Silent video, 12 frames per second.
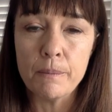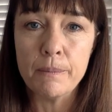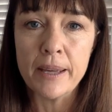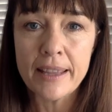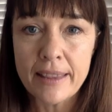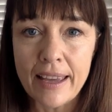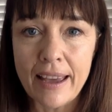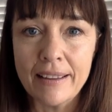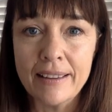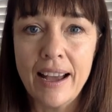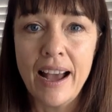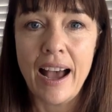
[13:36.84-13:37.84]
being there
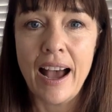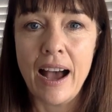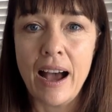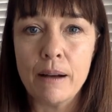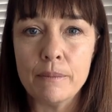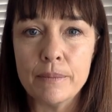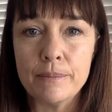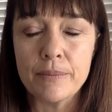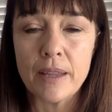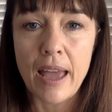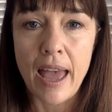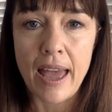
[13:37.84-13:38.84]
and
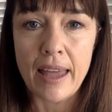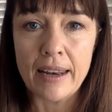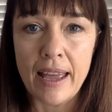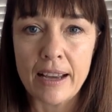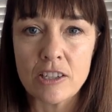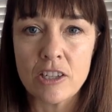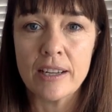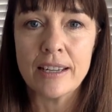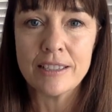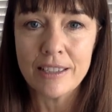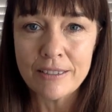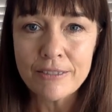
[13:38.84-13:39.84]
actually
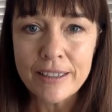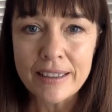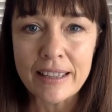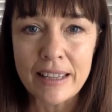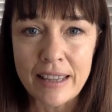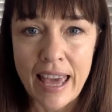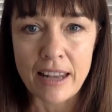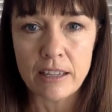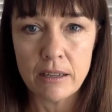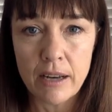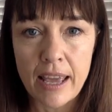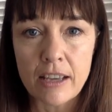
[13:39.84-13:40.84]
delivering that
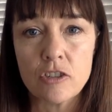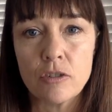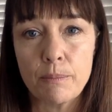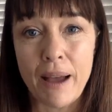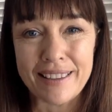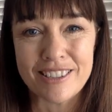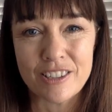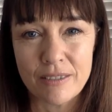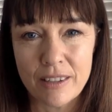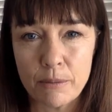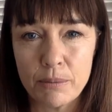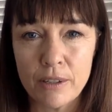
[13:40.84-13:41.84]
extra punch of
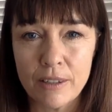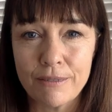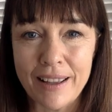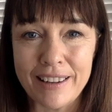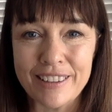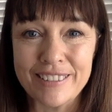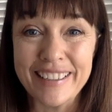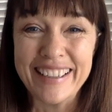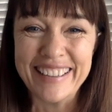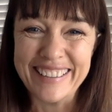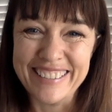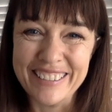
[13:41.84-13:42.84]
therapeutic value
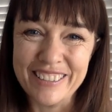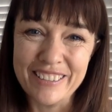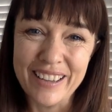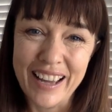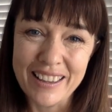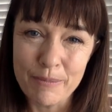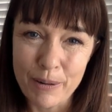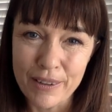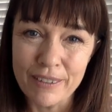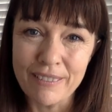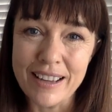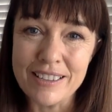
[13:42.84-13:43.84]
to the
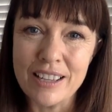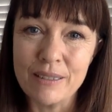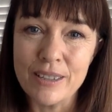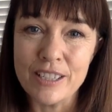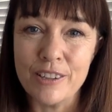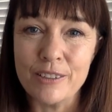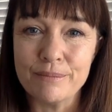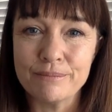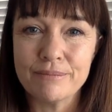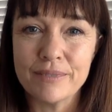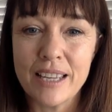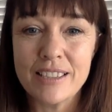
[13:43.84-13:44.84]
product range that we do.
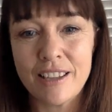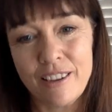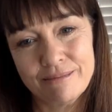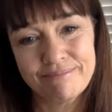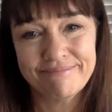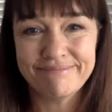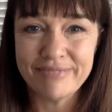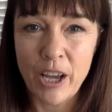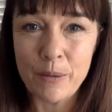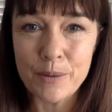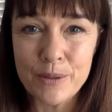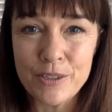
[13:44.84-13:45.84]
So,
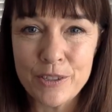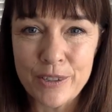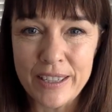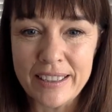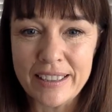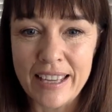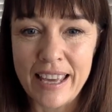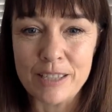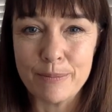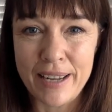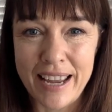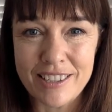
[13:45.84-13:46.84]
hope you enjoyed the
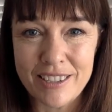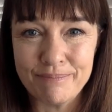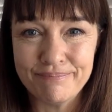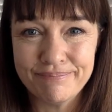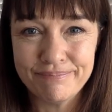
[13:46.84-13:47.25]
explanation.